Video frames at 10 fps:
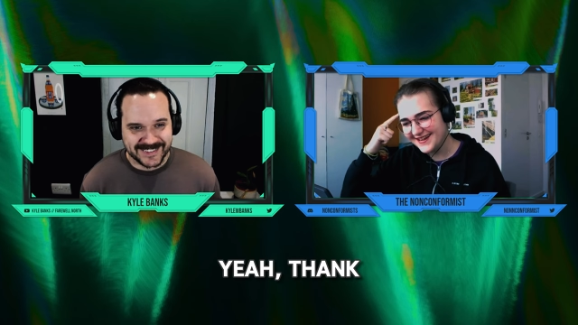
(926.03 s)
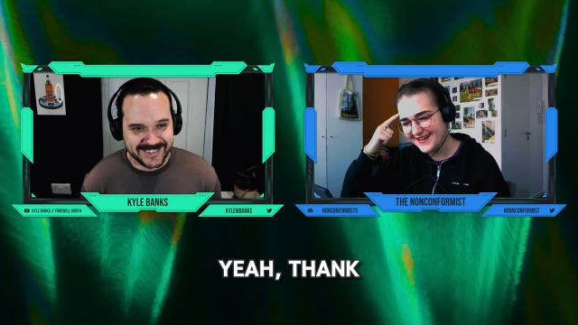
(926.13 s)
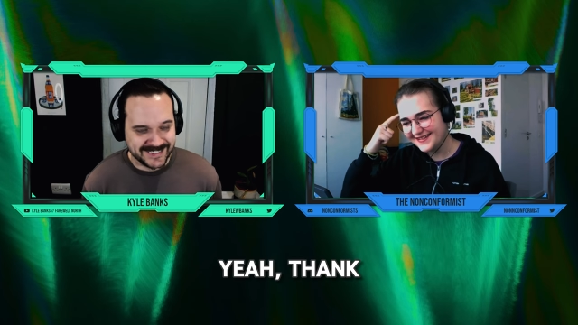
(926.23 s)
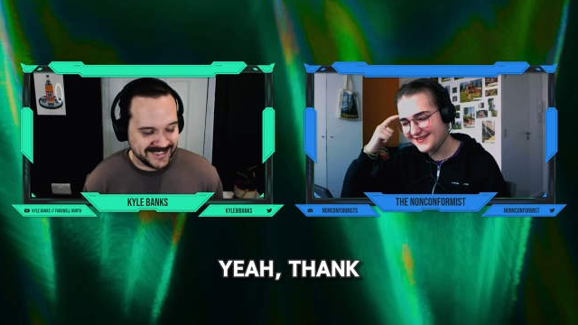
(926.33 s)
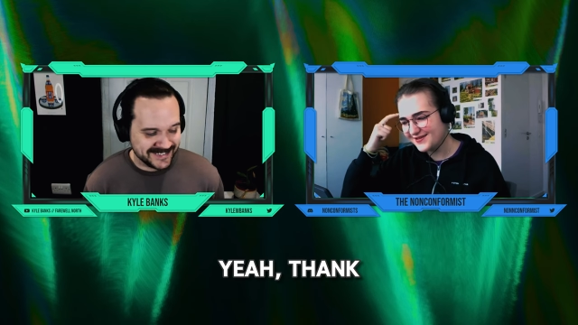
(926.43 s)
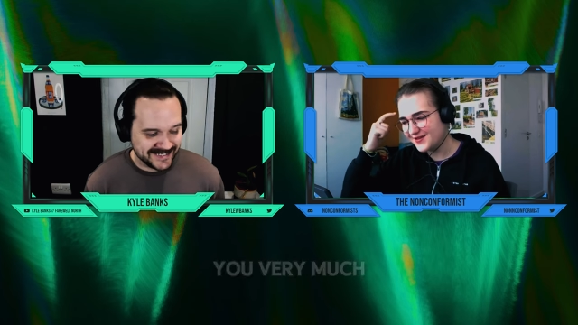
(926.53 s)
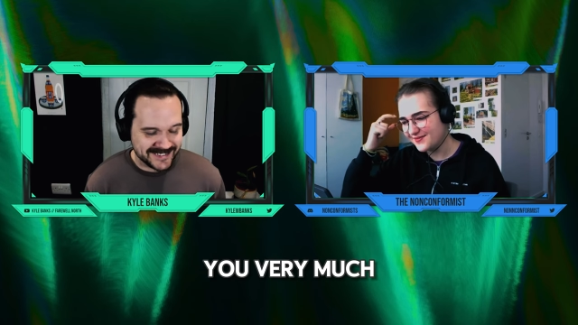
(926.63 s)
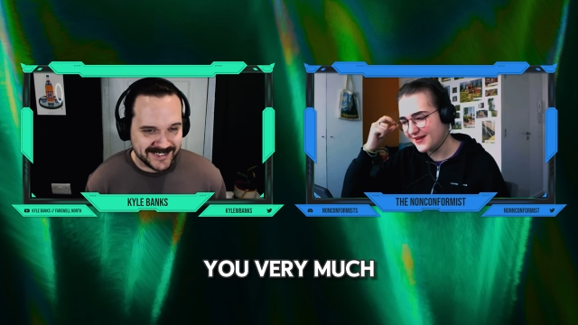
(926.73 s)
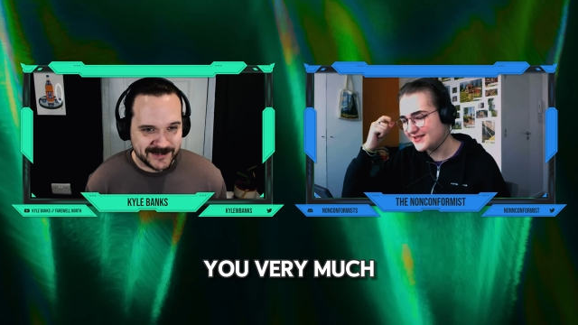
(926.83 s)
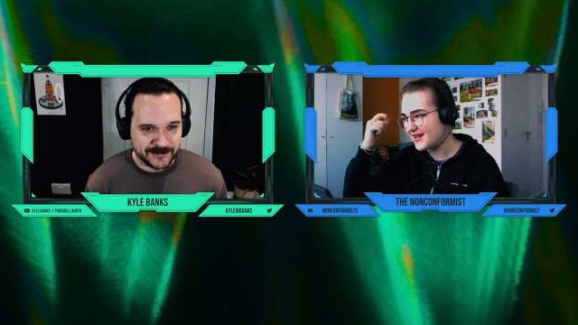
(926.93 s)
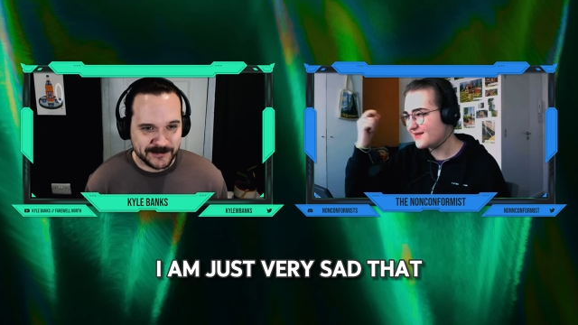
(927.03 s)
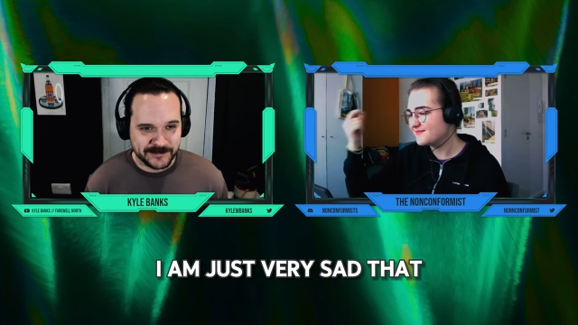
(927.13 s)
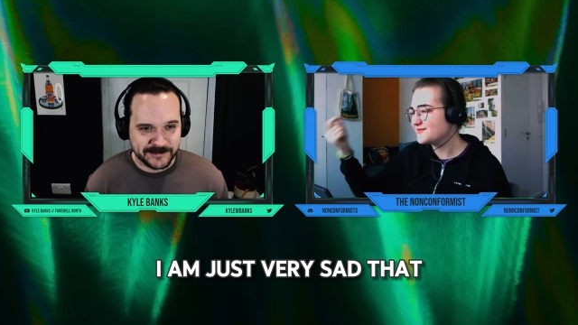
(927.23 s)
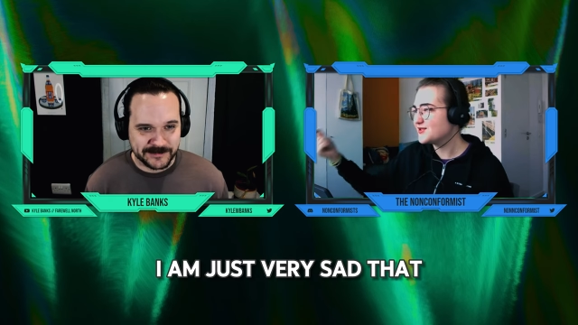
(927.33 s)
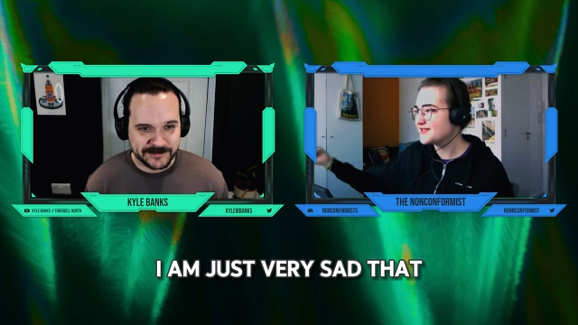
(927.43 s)
Speaker 1: yeah, thank you very much.
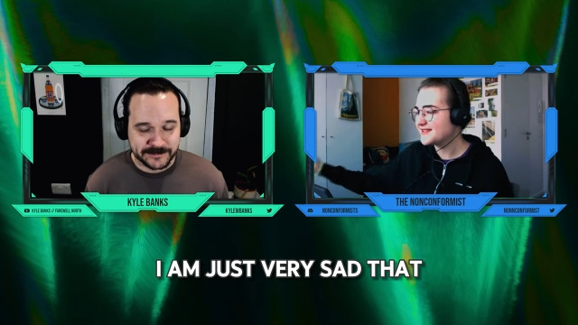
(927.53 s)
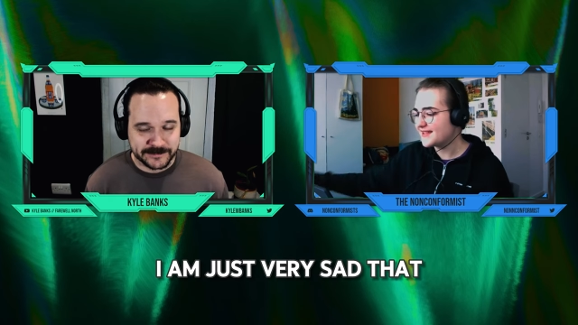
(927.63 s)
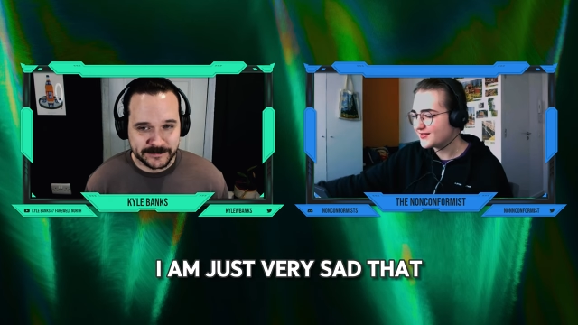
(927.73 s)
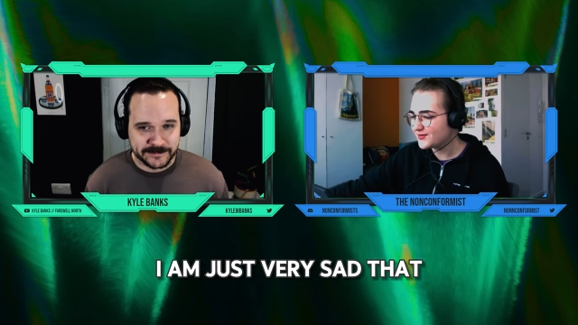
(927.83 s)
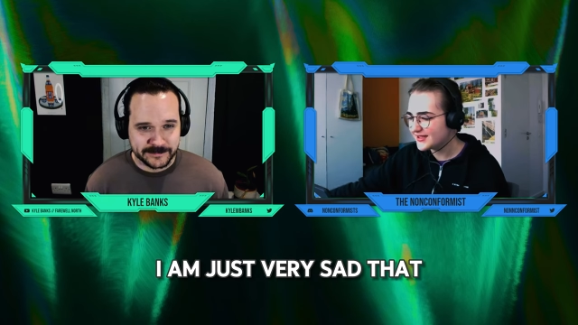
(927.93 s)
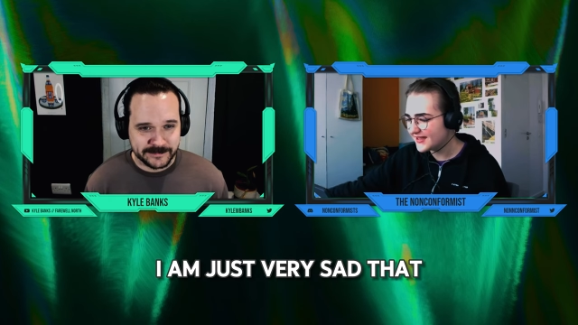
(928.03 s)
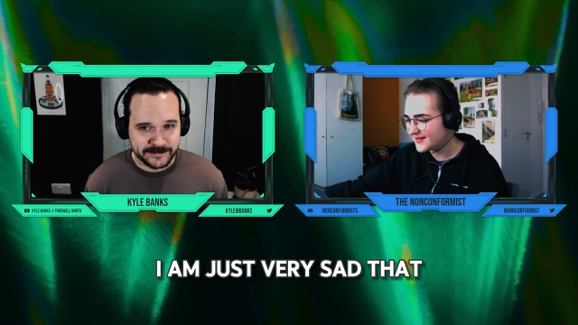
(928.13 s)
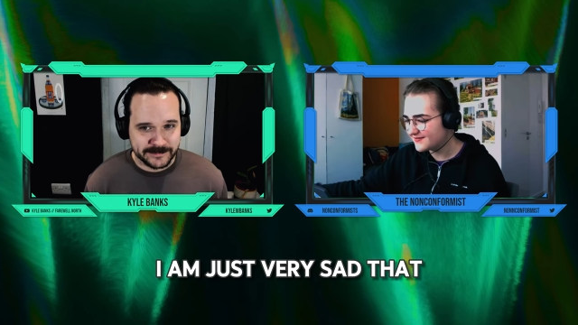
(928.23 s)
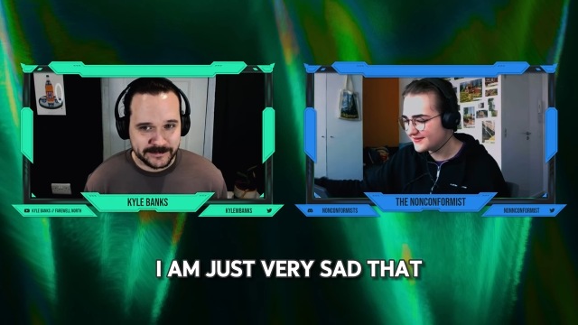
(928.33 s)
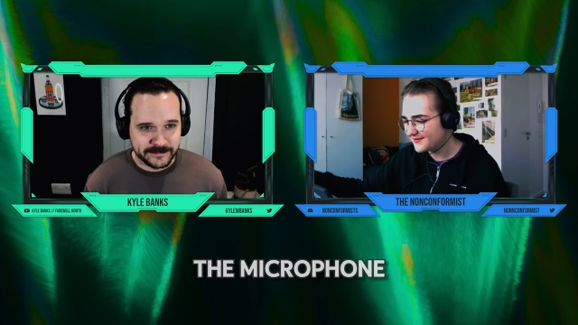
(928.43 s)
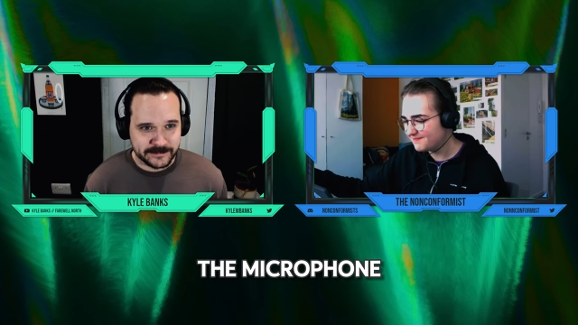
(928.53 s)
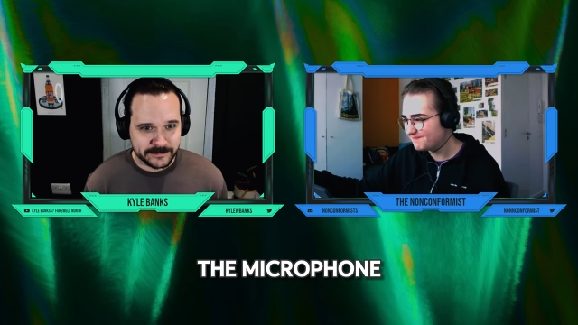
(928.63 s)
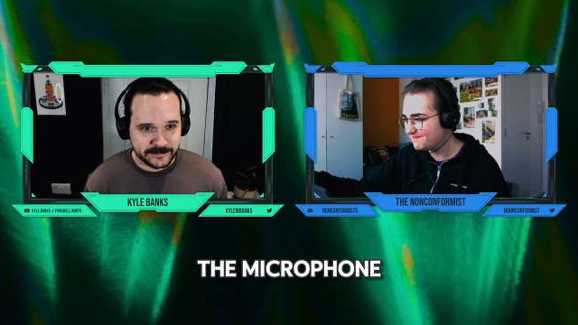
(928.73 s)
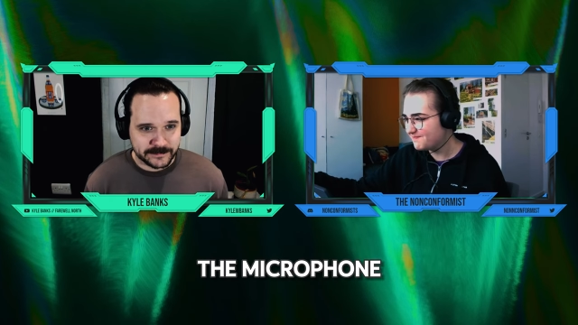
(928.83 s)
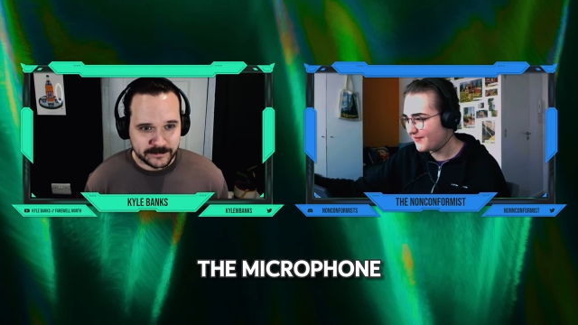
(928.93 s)
I'm just the
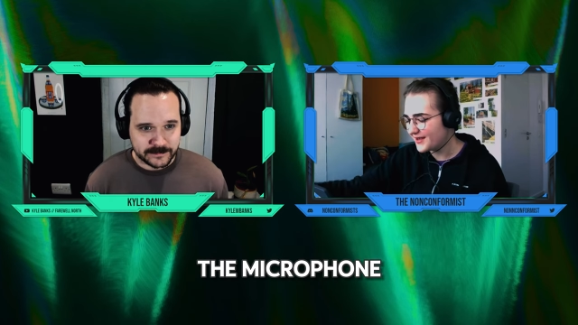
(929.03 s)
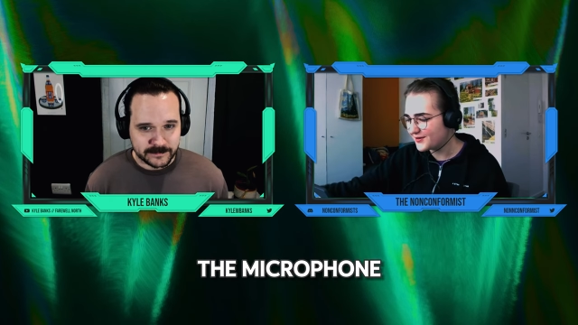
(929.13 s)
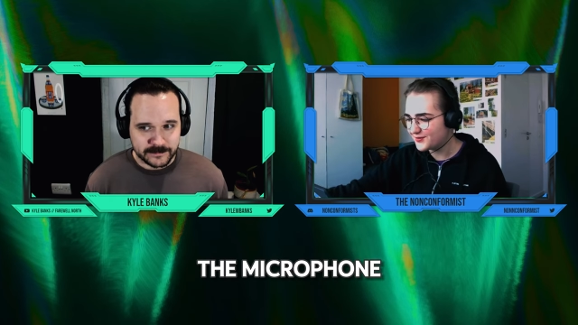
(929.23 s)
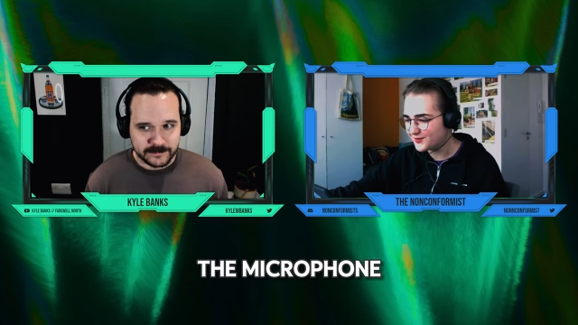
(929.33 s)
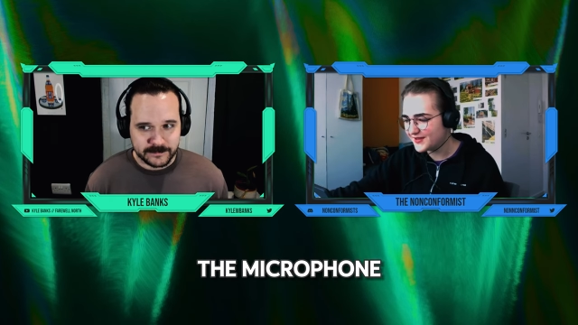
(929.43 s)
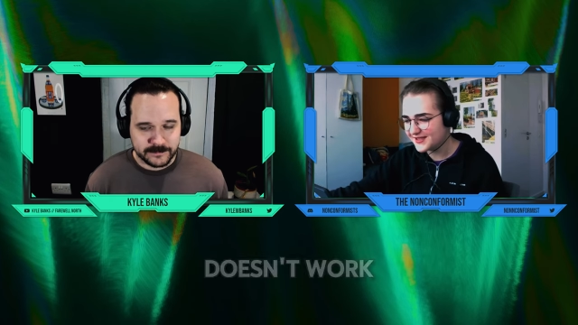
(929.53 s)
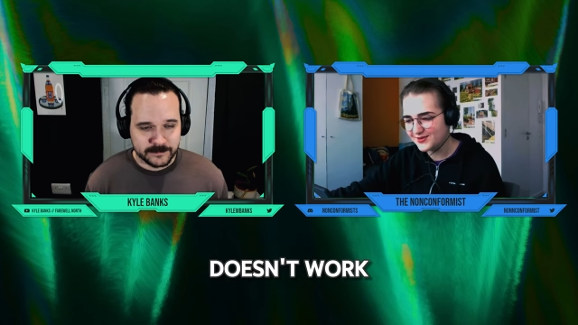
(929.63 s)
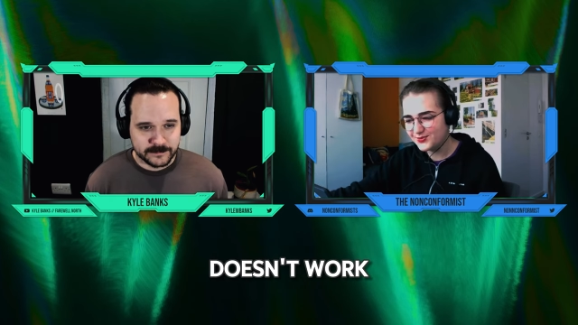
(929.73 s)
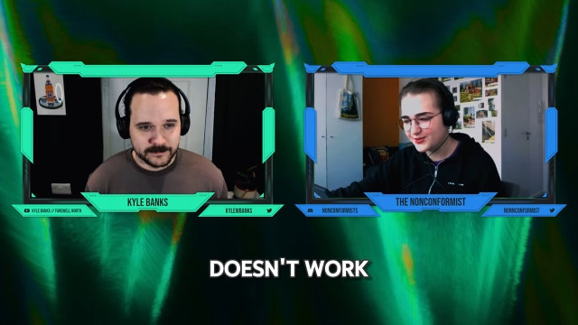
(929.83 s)
microphone doesn't